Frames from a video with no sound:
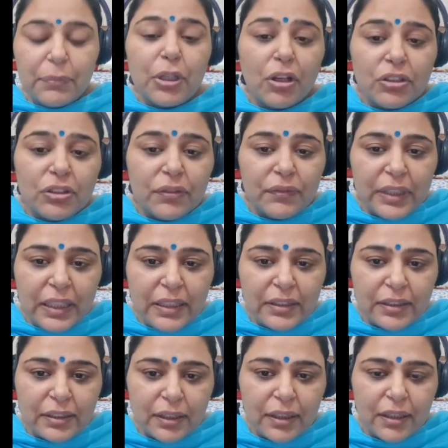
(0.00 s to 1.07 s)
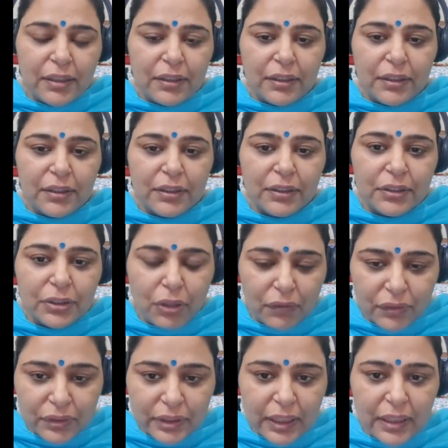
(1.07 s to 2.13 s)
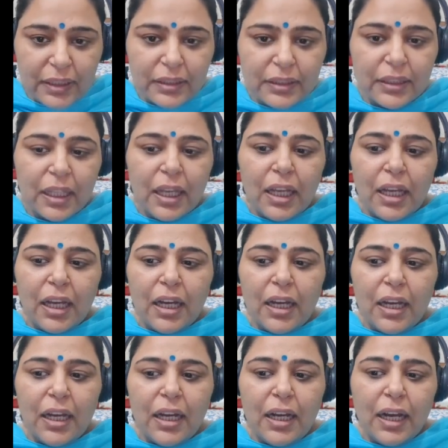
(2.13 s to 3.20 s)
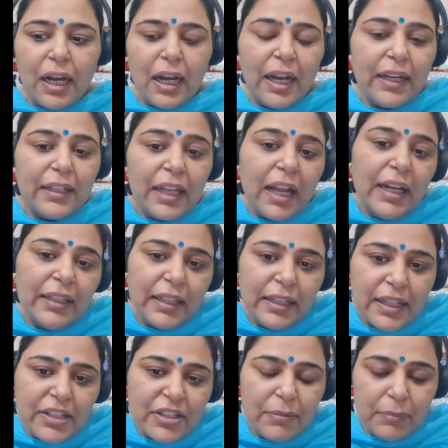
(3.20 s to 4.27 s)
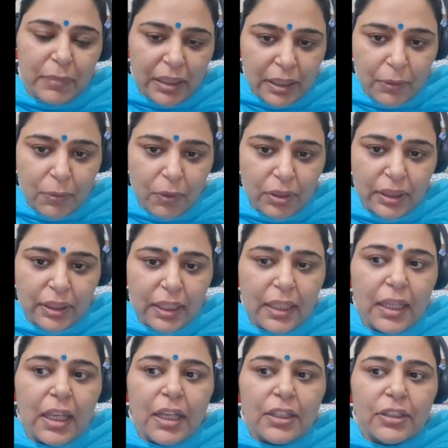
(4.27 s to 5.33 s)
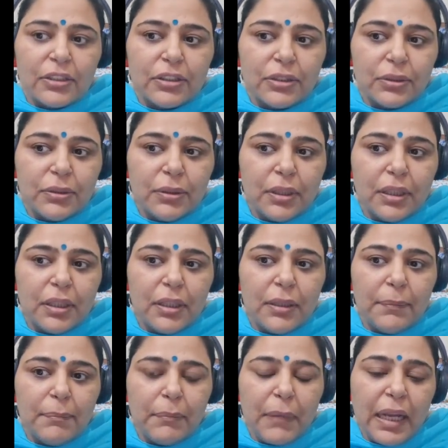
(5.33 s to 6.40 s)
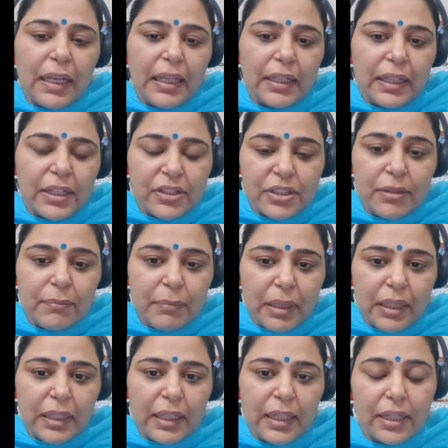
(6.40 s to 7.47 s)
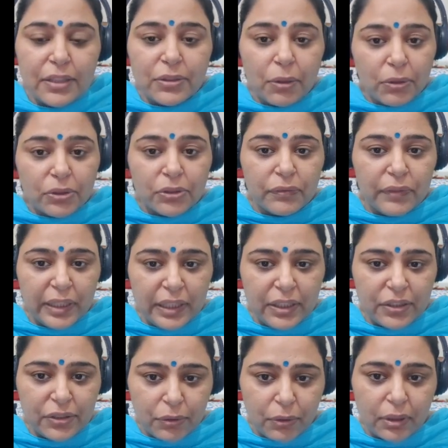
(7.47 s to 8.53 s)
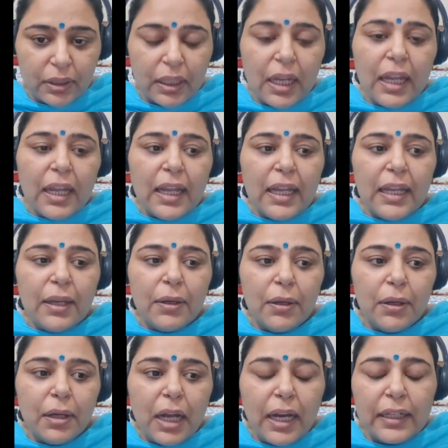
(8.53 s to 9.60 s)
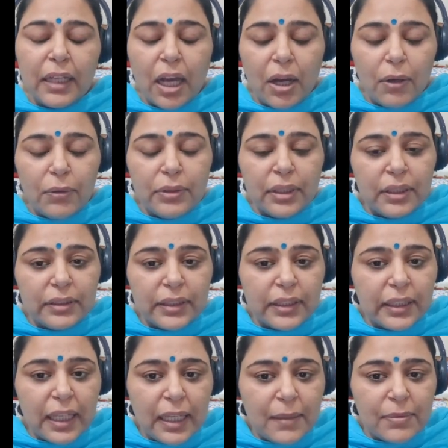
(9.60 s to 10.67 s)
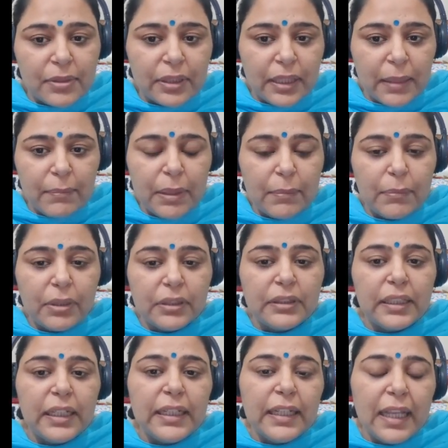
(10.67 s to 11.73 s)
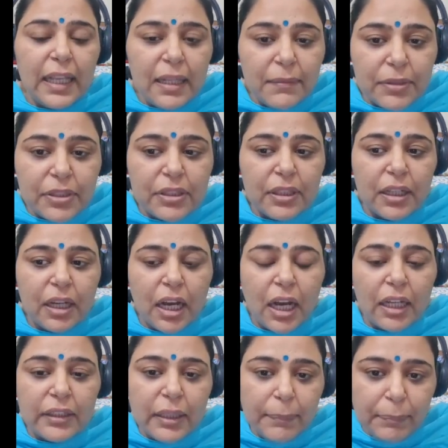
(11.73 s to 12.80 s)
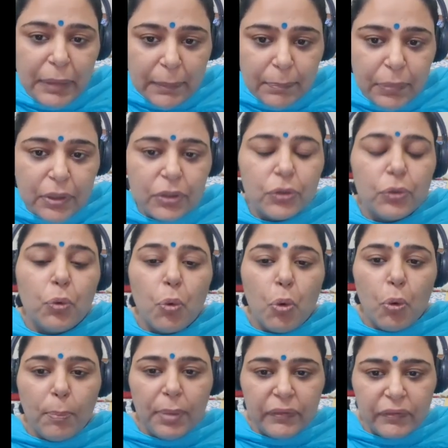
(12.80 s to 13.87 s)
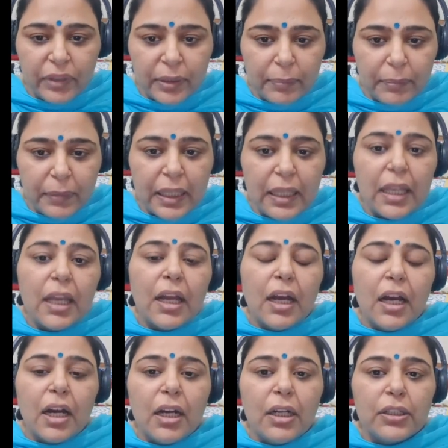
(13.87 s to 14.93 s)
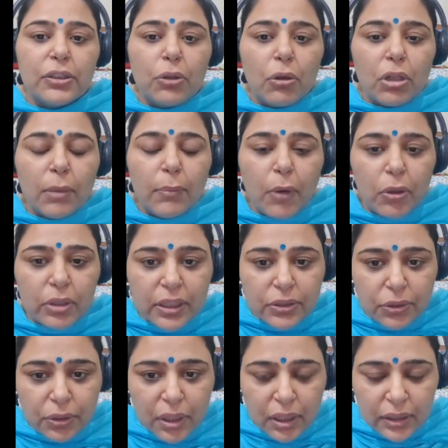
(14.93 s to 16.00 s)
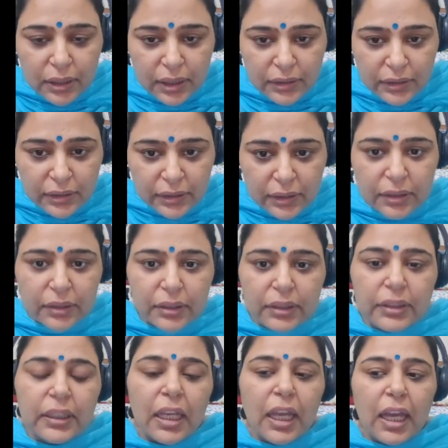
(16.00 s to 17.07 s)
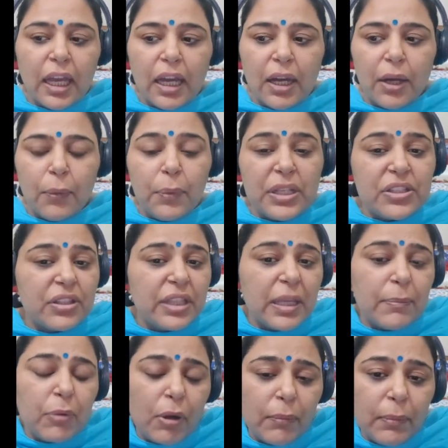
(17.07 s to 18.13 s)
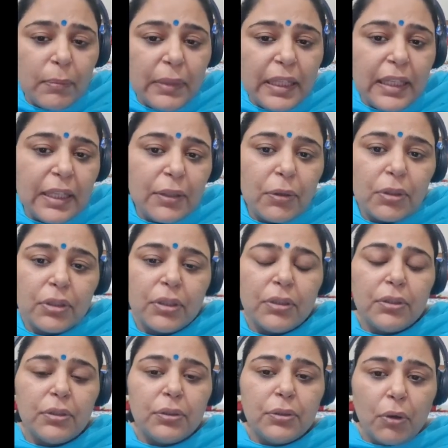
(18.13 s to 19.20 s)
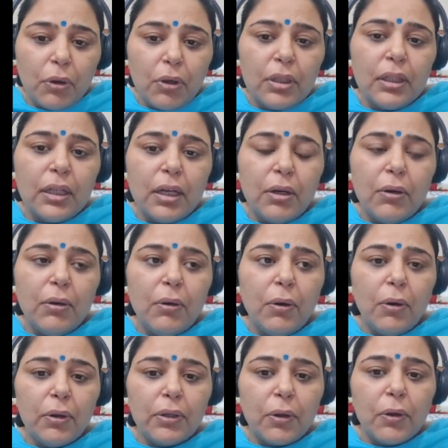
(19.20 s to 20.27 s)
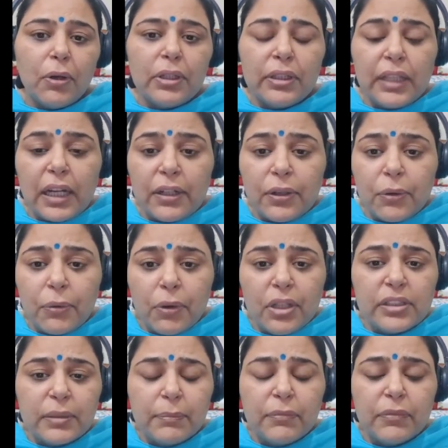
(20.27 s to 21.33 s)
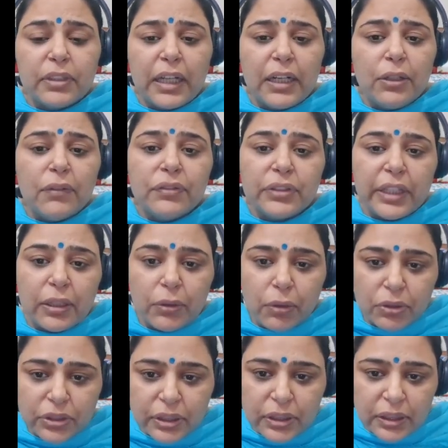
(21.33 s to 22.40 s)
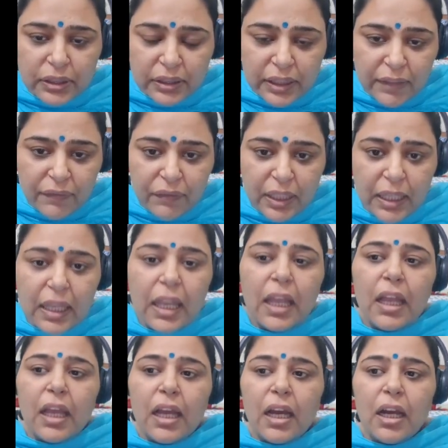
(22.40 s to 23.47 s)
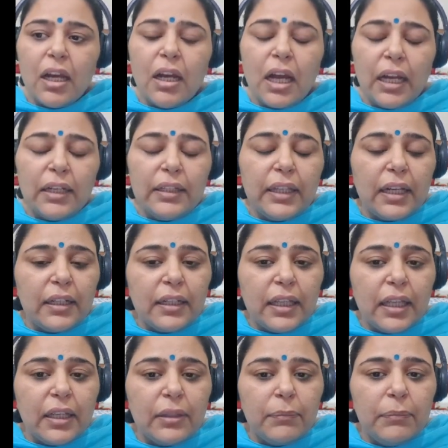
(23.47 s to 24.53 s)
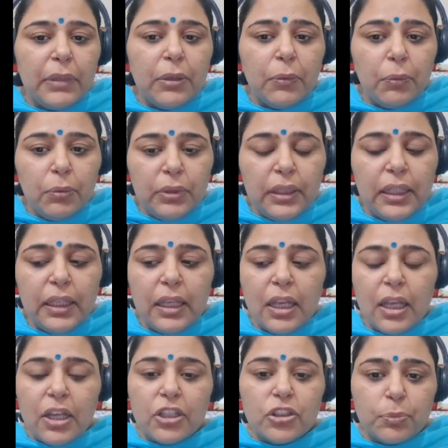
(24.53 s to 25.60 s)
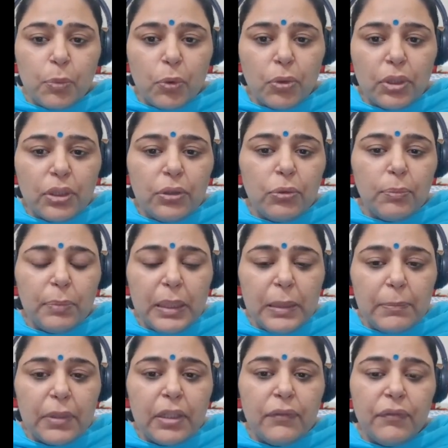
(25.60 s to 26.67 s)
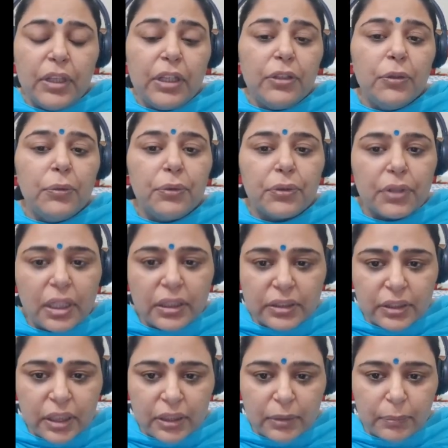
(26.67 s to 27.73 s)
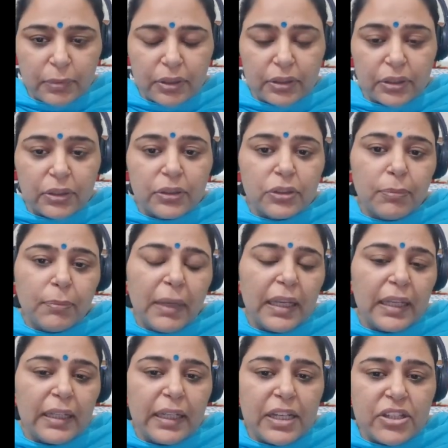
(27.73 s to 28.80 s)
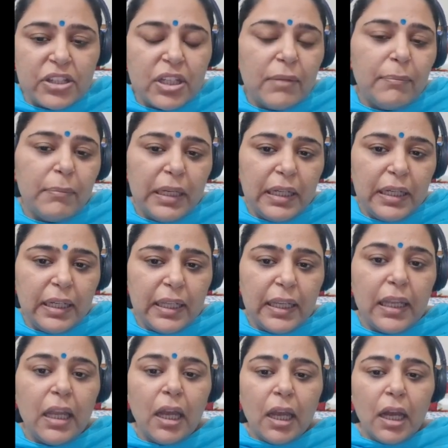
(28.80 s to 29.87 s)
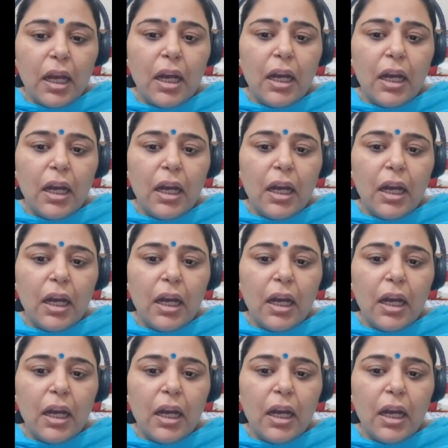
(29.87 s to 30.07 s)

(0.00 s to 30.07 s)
because of these soft skills and connection building quality. So my connection building is also very strong. And how does it helps the team members? It helps the other people to open with me, talk about his or her concerns, which they probably cannot talk, or that requires some kind of psychological safety, and that can be only spoken to people where you trust the other person. So my connection building